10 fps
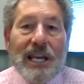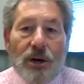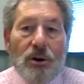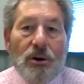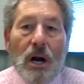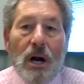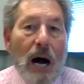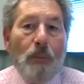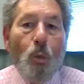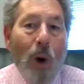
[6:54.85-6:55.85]
gear.
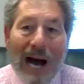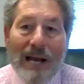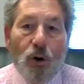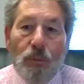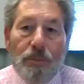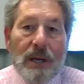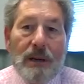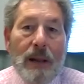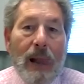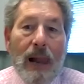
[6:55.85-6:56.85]
I'm wide
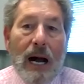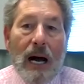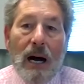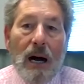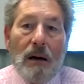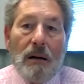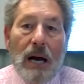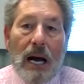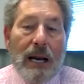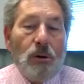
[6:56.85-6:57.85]
open. I
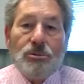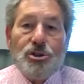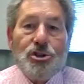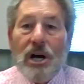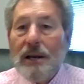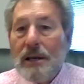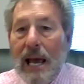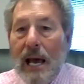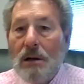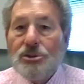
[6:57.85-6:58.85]
don't shut
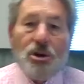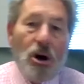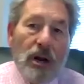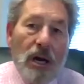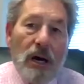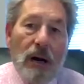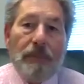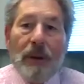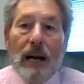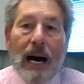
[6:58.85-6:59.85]
down, start
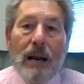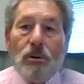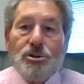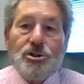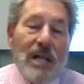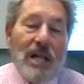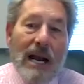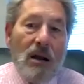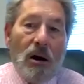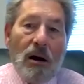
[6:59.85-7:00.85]
up. I don't
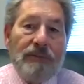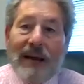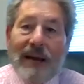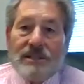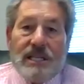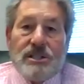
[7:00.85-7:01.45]
slack off. That's